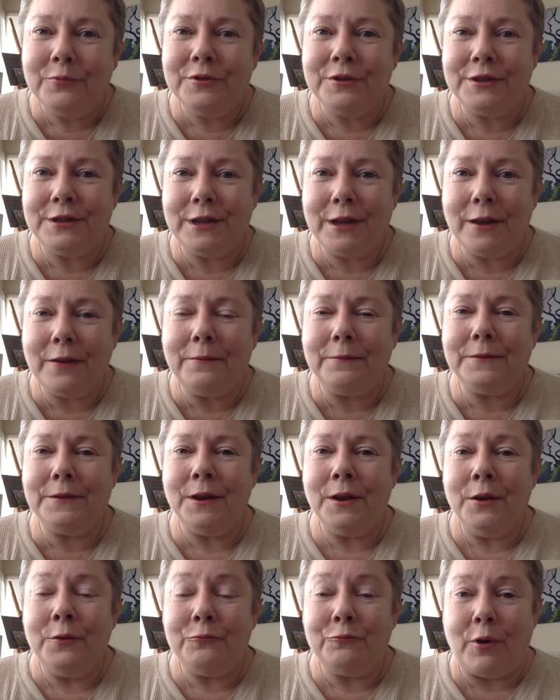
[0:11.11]
Shift
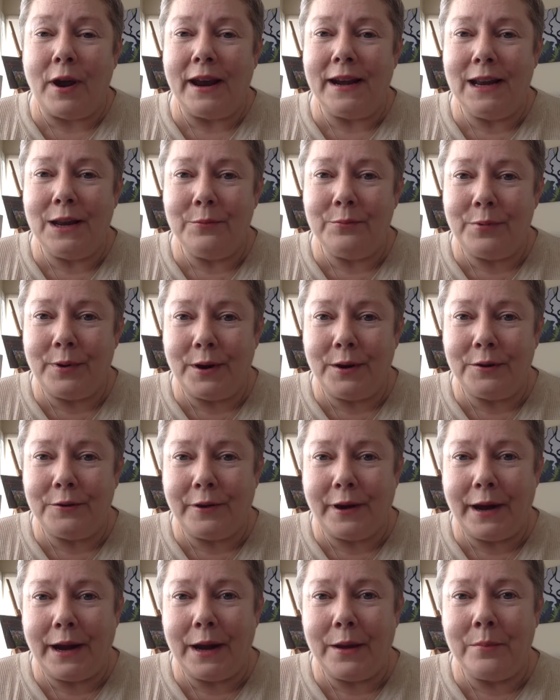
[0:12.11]
Writing
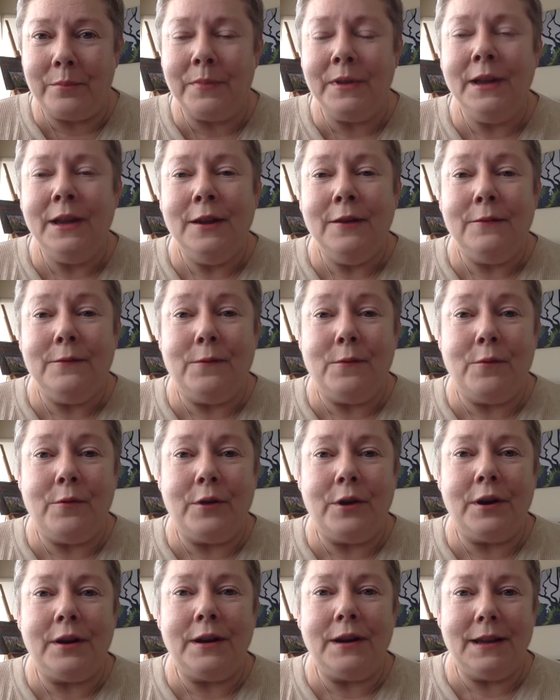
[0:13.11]
Program
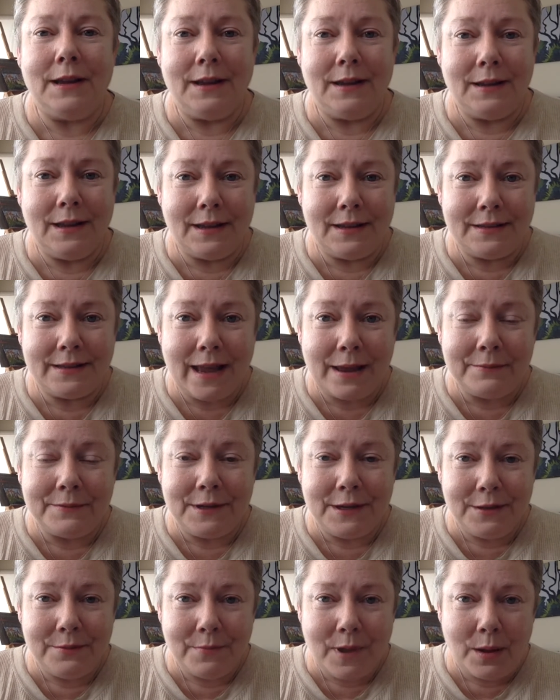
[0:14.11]
for
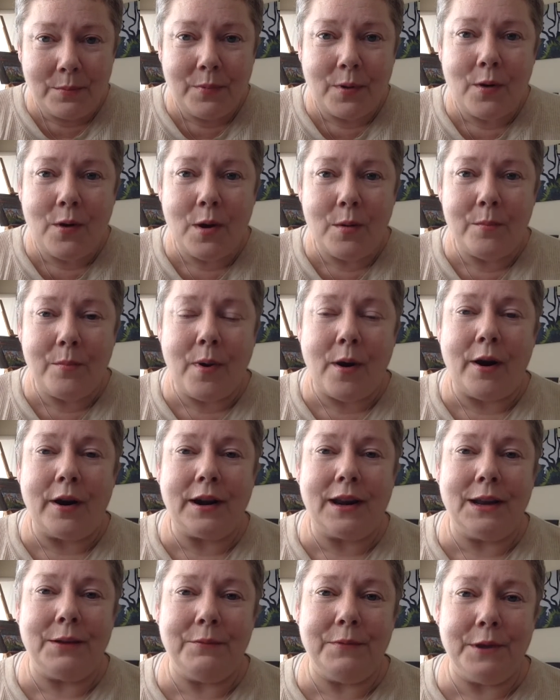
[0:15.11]
accepting my poem
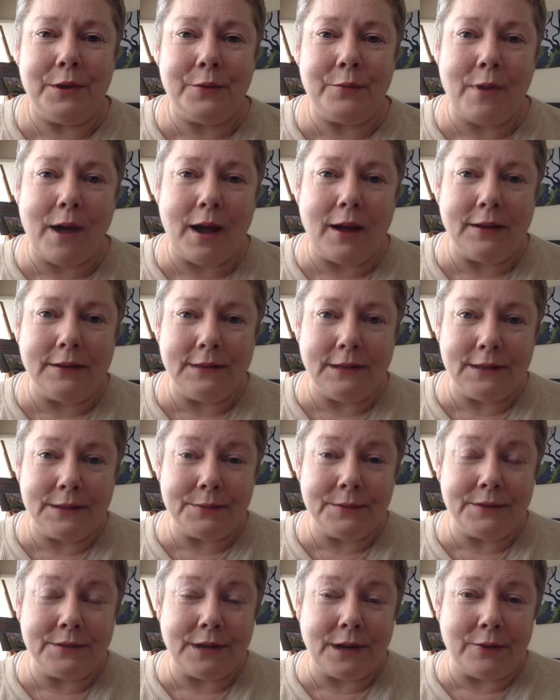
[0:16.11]
Bargain with Wildness,
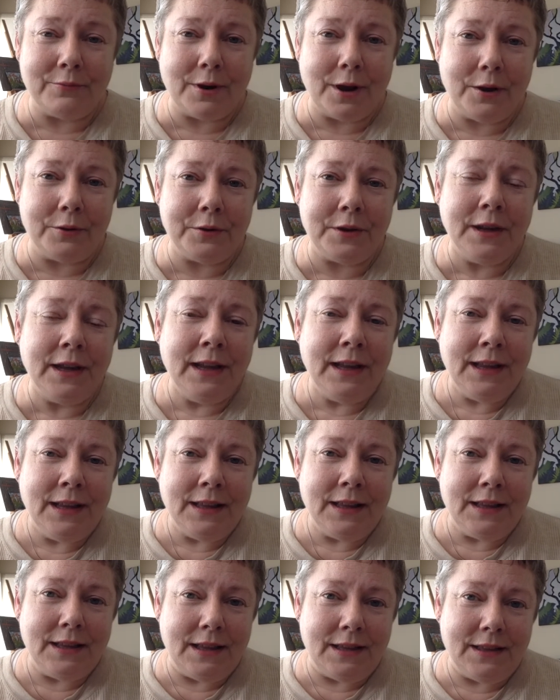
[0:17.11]
which I wrote
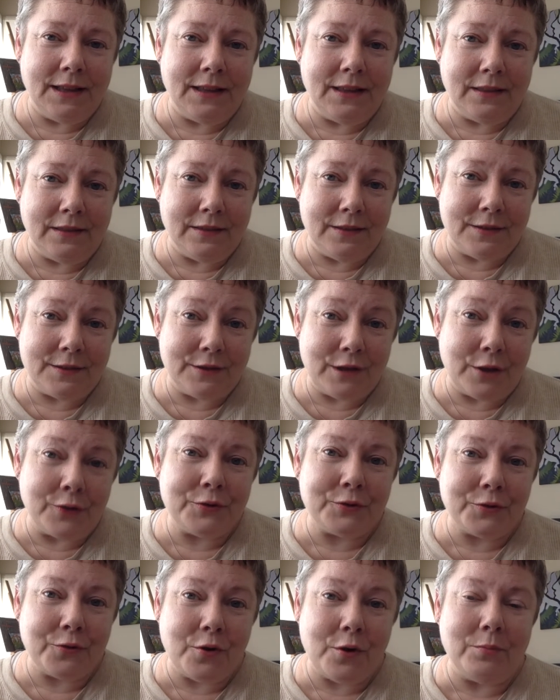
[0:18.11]
in the
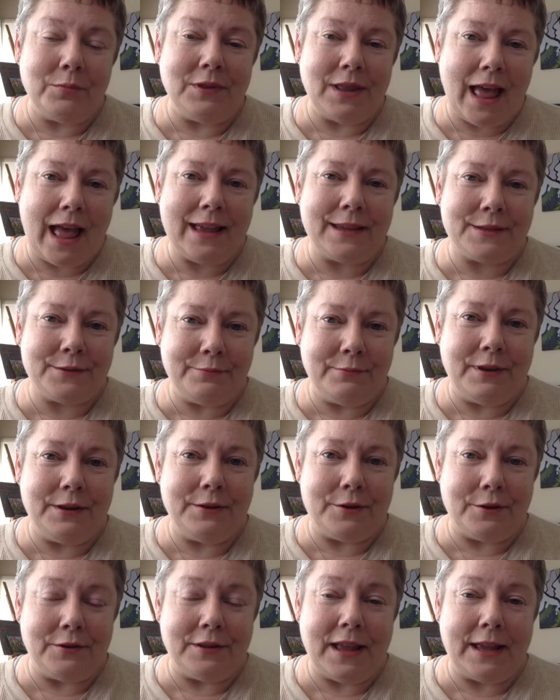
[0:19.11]
snowstorm last
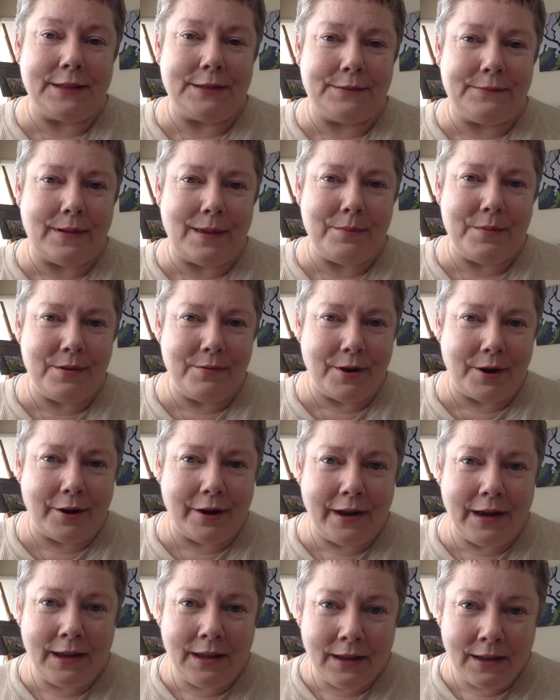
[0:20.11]
winter, last
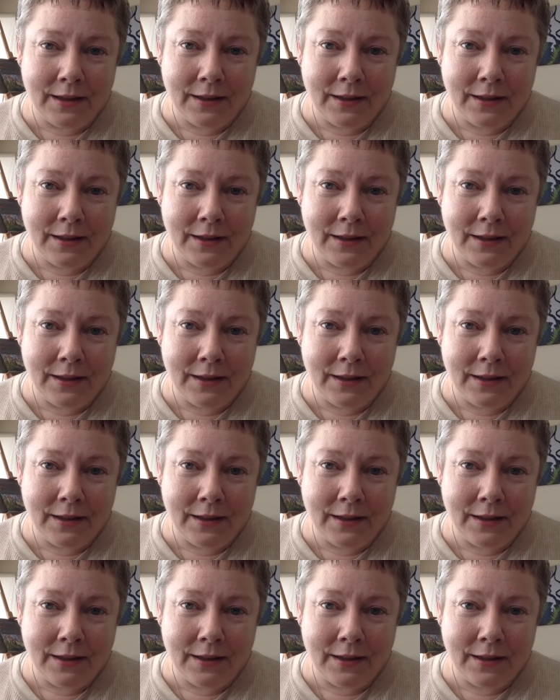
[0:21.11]
February.